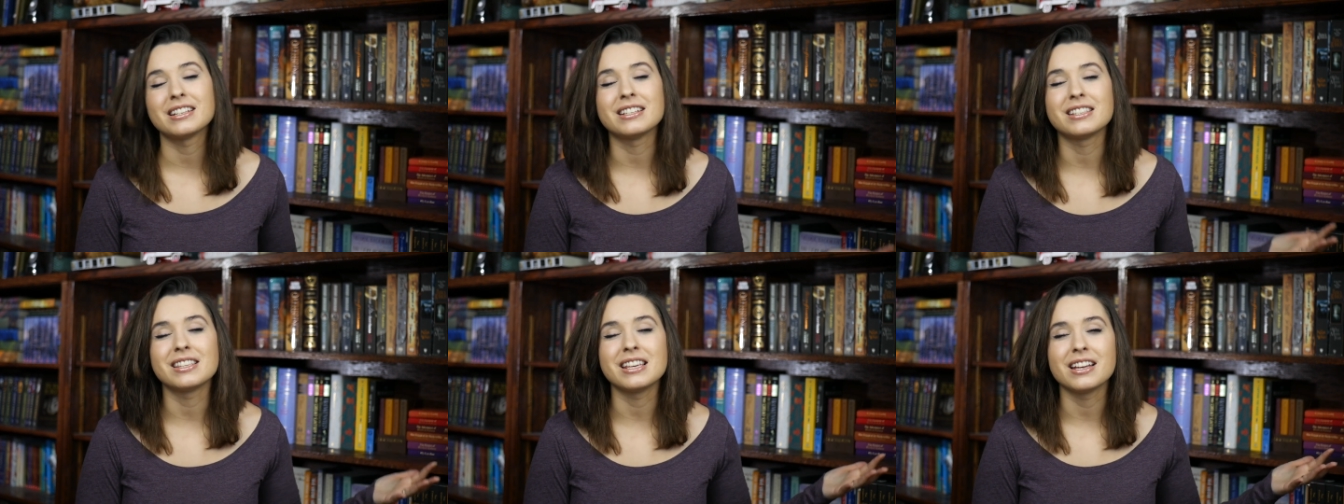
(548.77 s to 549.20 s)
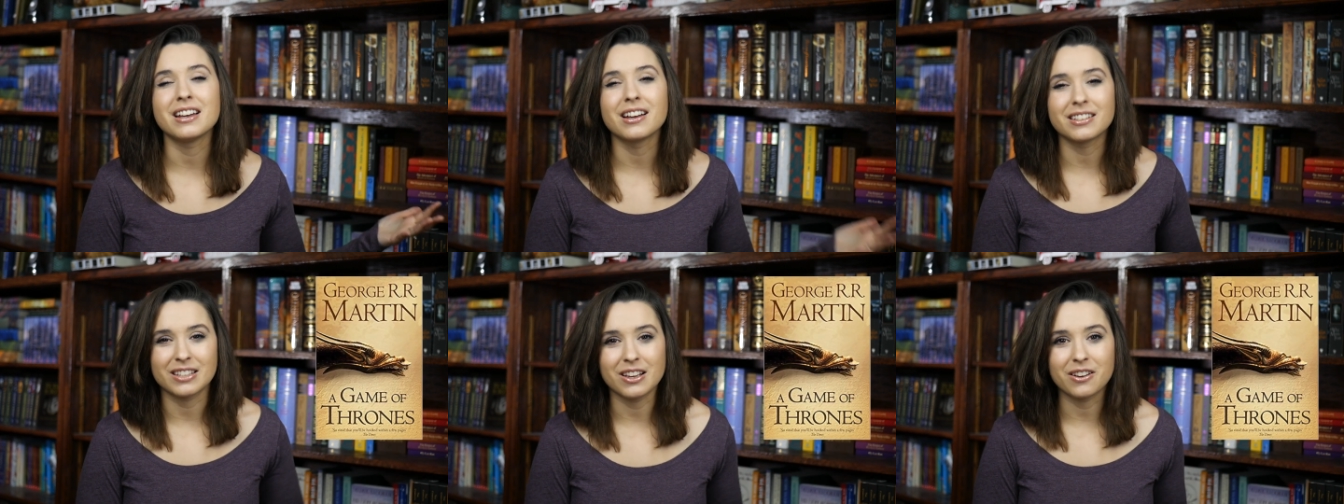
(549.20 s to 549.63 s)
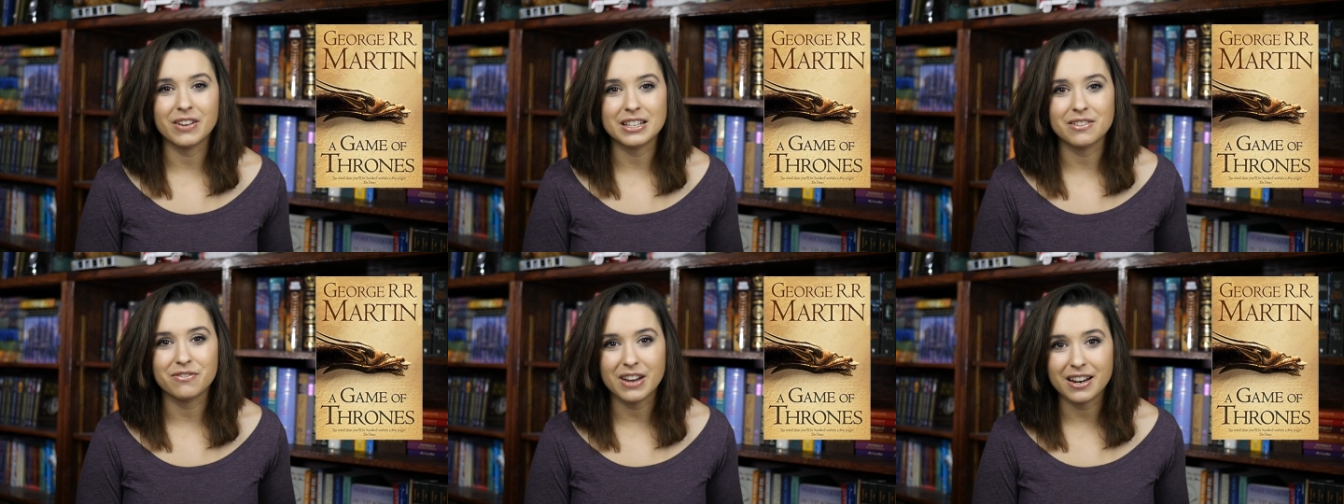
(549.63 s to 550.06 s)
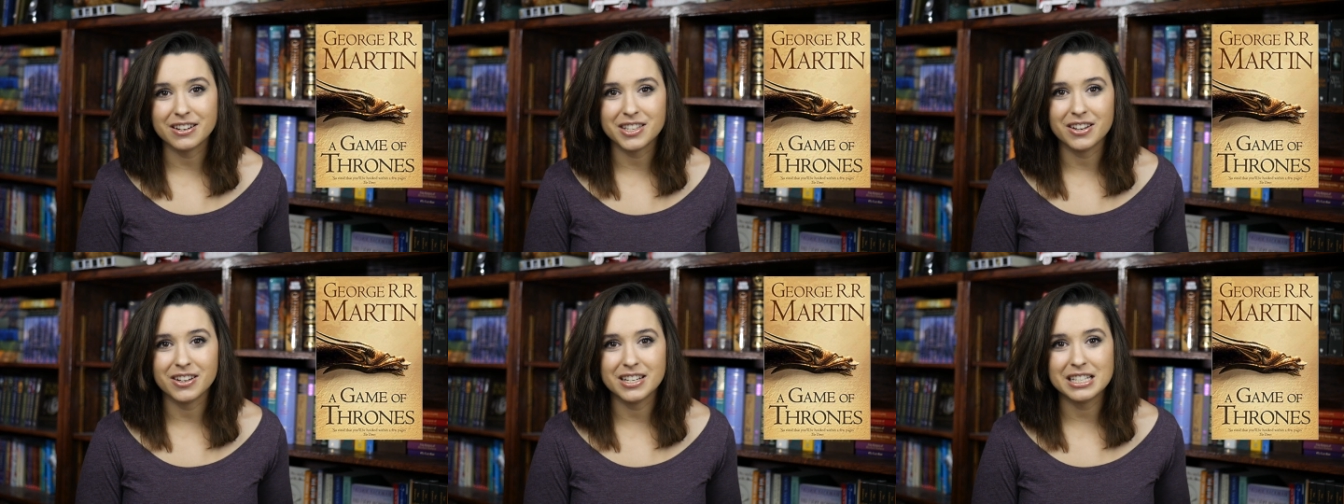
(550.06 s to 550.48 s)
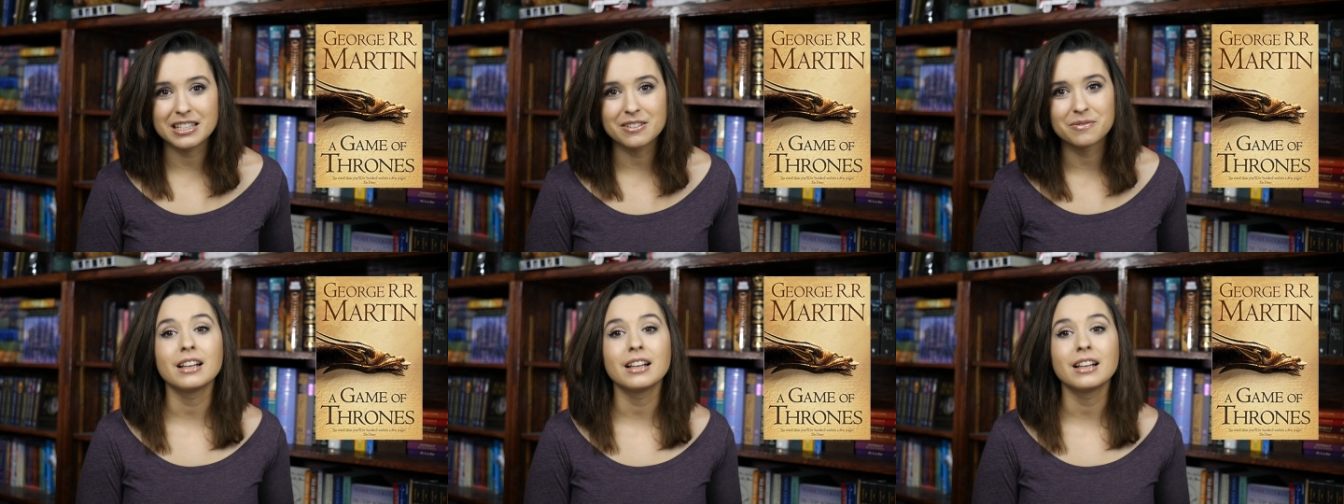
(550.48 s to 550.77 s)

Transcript: is the A Song of Ice and Fire series.